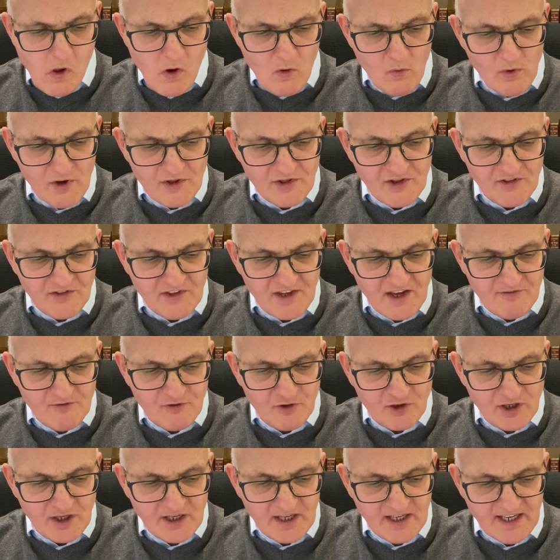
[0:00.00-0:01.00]
Whether
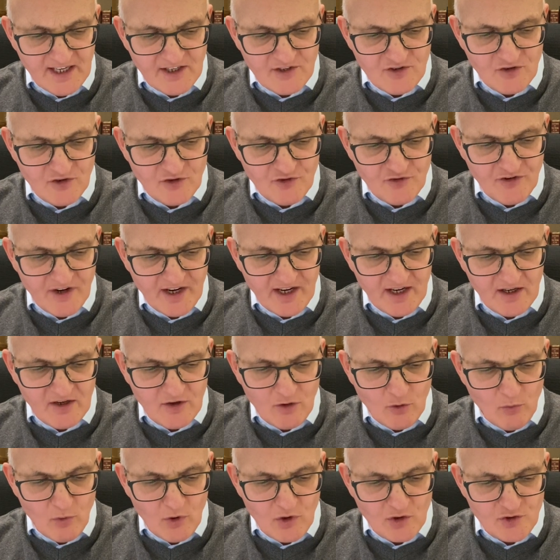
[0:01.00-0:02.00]
therefore you eat or drink,
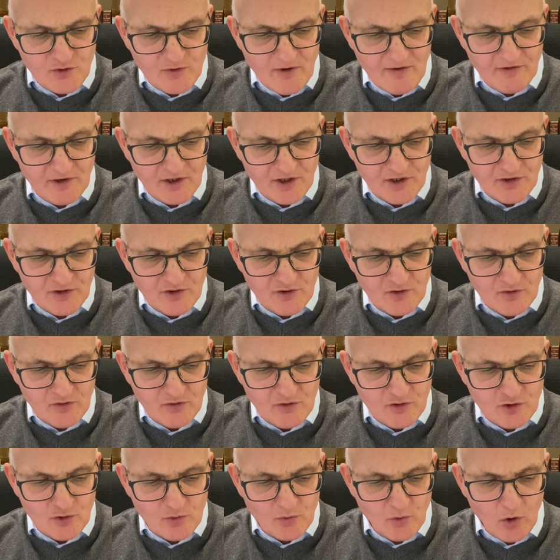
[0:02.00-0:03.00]
or whatsoever you do,
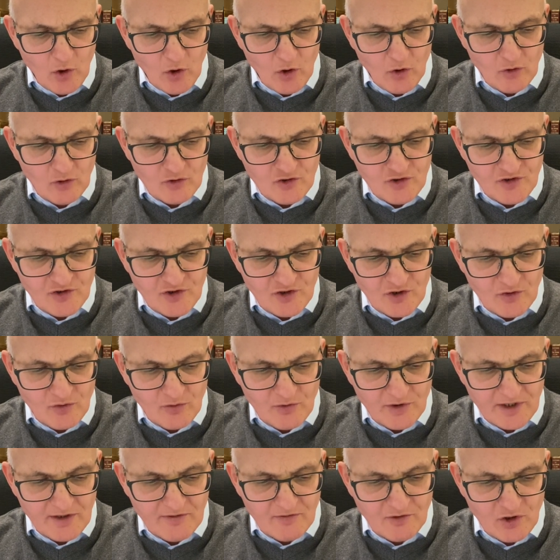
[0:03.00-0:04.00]
do all to the
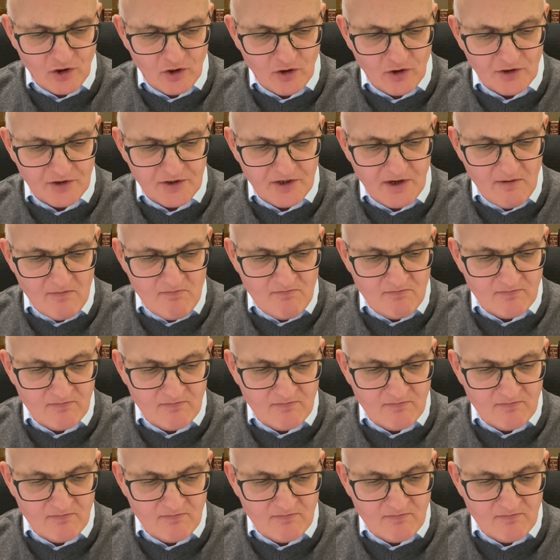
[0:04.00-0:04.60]
glory of God.